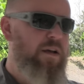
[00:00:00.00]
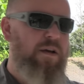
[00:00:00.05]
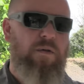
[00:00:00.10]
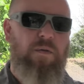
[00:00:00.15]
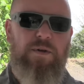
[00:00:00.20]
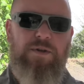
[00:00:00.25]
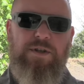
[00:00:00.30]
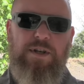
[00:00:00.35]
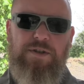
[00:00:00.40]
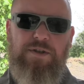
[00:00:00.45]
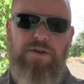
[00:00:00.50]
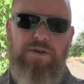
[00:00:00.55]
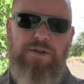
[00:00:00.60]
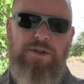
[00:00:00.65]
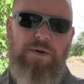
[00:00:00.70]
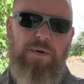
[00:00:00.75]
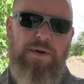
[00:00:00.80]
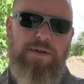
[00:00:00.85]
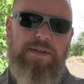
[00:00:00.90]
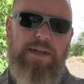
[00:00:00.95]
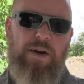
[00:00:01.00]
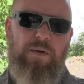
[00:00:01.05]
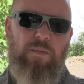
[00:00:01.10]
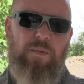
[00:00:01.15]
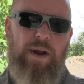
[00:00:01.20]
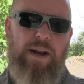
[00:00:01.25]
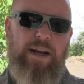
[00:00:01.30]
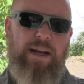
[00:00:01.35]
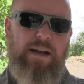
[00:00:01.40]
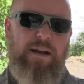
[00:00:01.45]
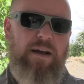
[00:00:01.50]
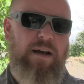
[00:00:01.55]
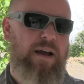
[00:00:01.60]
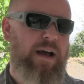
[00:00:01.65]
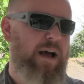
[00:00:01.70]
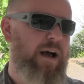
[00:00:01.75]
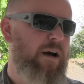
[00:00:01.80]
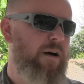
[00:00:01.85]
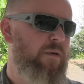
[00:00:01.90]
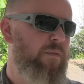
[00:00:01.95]
Winchester's USA Ready,
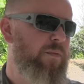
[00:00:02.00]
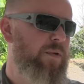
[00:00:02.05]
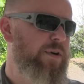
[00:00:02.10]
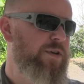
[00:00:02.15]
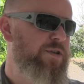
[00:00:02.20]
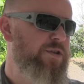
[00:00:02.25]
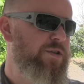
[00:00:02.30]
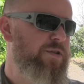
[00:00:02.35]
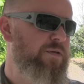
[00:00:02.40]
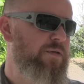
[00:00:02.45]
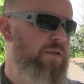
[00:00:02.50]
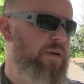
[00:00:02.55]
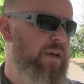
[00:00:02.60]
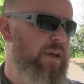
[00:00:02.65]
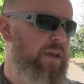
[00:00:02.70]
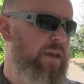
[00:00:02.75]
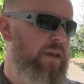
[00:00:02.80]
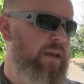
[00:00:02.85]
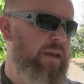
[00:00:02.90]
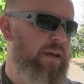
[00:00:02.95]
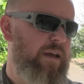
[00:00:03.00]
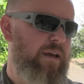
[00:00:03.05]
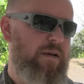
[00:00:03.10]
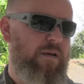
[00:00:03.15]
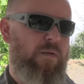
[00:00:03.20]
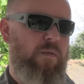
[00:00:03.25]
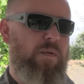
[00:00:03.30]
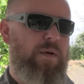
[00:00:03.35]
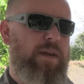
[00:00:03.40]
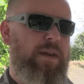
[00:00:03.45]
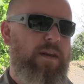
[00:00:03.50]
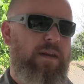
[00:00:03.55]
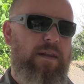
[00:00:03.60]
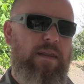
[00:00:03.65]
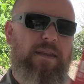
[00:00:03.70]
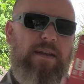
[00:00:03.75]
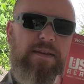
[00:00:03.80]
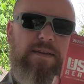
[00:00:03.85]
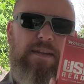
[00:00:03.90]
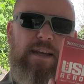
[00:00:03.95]
which
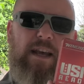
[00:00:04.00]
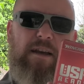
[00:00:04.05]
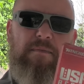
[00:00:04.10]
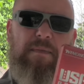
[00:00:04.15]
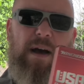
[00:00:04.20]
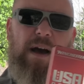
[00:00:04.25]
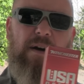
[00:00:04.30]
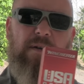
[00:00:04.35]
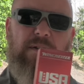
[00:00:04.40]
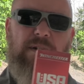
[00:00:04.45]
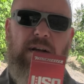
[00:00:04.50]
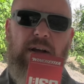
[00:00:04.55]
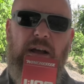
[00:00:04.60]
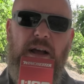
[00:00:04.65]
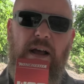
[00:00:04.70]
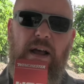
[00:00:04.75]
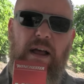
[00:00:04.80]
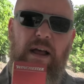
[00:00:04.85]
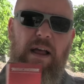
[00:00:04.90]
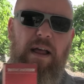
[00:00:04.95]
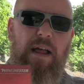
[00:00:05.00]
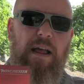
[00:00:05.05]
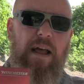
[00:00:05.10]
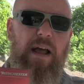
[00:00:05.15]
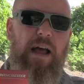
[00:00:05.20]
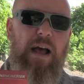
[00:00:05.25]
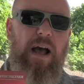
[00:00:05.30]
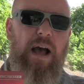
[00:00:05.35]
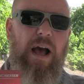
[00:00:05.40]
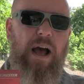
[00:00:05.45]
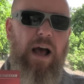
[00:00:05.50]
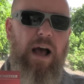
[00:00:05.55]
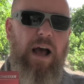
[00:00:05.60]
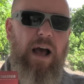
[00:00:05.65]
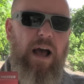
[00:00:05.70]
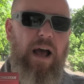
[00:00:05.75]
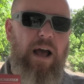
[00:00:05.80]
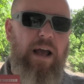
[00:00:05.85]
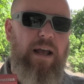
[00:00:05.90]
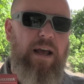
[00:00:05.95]
when this came out,
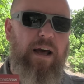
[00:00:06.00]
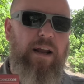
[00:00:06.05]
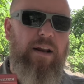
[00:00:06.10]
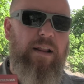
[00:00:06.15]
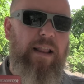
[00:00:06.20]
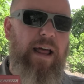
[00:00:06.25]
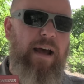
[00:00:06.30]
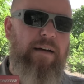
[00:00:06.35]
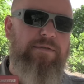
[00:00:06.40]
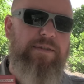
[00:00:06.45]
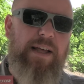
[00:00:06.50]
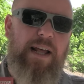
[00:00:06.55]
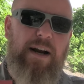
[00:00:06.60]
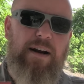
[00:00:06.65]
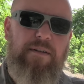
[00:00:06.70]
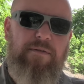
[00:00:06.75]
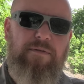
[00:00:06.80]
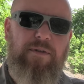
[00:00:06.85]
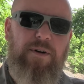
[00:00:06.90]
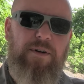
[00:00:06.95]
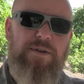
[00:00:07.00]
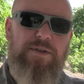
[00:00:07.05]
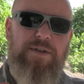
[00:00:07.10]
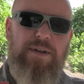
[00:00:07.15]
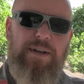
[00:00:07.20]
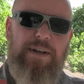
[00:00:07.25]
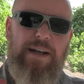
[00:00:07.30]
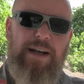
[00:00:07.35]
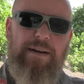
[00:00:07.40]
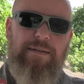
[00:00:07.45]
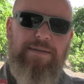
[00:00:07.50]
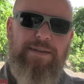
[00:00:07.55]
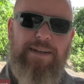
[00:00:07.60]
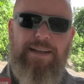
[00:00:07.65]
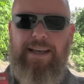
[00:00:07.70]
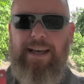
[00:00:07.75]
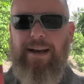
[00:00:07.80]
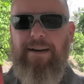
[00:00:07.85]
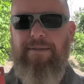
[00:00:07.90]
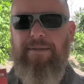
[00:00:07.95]
I kind of laughed at it at first. I was
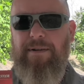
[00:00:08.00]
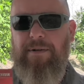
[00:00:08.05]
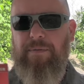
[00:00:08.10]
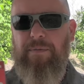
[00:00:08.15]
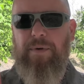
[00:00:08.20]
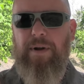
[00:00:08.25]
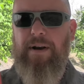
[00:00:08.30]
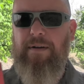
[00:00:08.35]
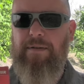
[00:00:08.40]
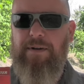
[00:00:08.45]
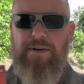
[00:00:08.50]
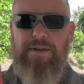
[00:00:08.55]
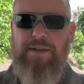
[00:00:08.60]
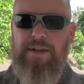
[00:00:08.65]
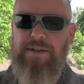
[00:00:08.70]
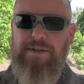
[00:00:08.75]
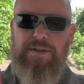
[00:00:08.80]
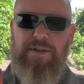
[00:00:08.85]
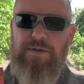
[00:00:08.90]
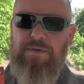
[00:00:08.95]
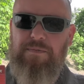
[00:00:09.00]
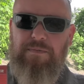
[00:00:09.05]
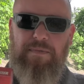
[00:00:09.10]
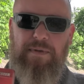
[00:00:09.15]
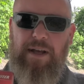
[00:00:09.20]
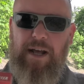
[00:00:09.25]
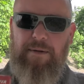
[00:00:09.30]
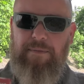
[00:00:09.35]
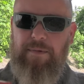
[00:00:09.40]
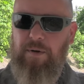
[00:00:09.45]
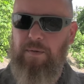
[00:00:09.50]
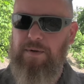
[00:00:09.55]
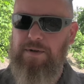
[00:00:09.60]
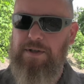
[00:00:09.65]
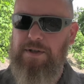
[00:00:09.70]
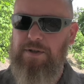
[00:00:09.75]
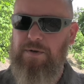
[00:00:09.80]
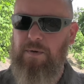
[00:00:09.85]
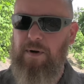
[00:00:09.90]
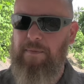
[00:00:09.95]
like, yeah, whatever, it's just got to be
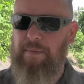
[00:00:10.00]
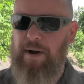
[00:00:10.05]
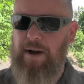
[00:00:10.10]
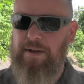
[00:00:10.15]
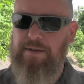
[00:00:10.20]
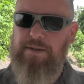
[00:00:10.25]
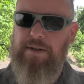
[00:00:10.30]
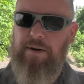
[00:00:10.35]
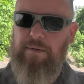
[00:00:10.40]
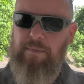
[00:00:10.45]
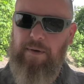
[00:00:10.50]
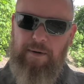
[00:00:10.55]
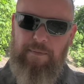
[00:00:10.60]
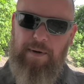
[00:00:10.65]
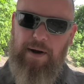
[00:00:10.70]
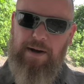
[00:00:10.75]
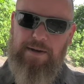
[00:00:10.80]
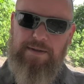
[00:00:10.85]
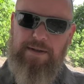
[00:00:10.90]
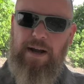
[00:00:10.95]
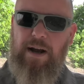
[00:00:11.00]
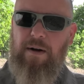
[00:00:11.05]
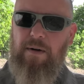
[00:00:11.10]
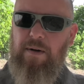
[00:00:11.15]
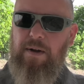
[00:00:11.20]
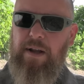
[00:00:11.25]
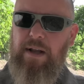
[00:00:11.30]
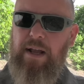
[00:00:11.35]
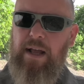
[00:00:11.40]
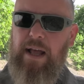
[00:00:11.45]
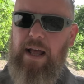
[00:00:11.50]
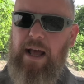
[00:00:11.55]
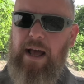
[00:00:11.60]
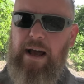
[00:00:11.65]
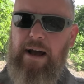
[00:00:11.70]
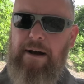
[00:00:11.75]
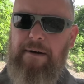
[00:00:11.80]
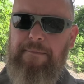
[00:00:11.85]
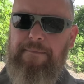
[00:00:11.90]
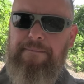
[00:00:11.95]
Winchester White Box in a red box now.
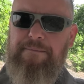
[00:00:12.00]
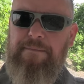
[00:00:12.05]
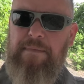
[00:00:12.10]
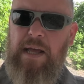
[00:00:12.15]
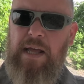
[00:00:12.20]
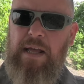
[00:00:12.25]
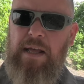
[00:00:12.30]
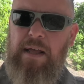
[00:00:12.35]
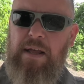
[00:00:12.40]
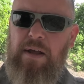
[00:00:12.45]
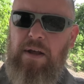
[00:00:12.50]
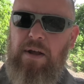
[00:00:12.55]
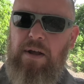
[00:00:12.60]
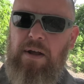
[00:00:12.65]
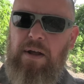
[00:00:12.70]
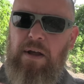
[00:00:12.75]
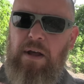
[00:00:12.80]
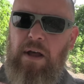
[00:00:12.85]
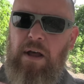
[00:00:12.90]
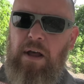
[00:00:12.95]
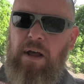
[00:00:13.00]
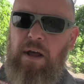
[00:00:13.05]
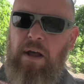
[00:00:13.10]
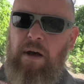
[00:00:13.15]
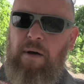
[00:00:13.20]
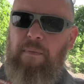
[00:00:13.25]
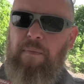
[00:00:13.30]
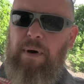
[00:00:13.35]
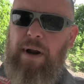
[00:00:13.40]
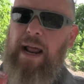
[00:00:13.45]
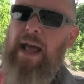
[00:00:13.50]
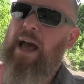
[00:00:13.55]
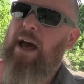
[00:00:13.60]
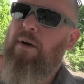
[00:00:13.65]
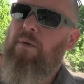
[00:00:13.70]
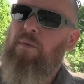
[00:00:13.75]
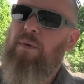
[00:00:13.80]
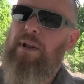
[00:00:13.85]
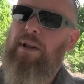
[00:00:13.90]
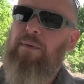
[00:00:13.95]
But I
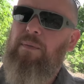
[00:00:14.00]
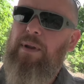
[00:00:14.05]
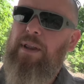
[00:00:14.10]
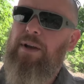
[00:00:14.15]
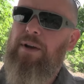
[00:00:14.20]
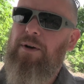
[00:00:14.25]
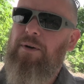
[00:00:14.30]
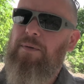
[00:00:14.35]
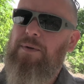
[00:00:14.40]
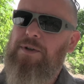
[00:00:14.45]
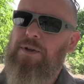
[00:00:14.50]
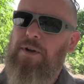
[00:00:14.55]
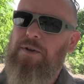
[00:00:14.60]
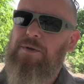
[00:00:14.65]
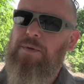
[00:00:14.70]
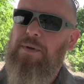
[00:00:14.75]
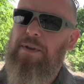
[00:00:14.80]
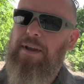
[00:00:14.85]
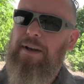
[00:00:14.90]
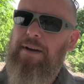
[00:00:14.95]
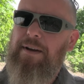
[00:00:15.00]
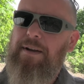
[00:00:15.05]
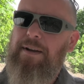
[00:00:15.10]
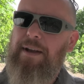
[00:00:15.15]
had really, really good results with it.